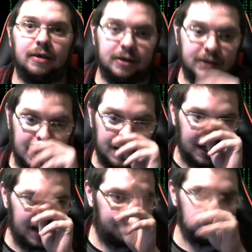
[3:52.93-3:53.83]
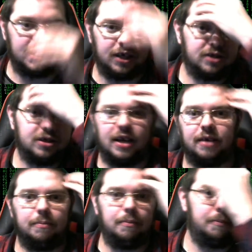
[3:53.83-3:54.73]
saying obviously, because
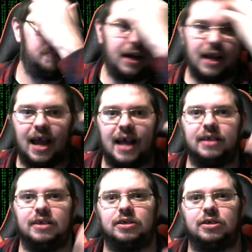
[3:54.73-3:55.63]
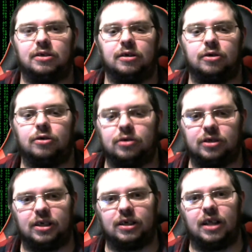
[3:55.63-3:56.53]
my head is
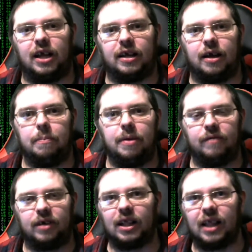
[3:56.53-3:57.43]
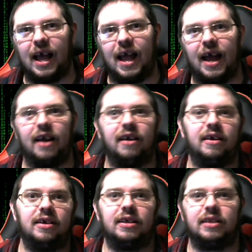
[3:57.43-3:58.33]
causing a bit of a glare.
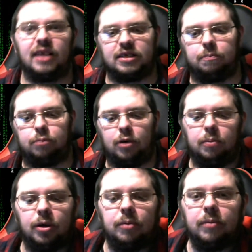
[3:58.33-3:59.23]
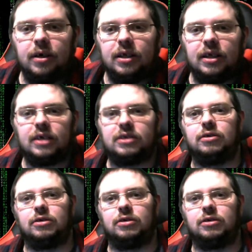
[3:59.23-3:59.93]
That's a problem. That's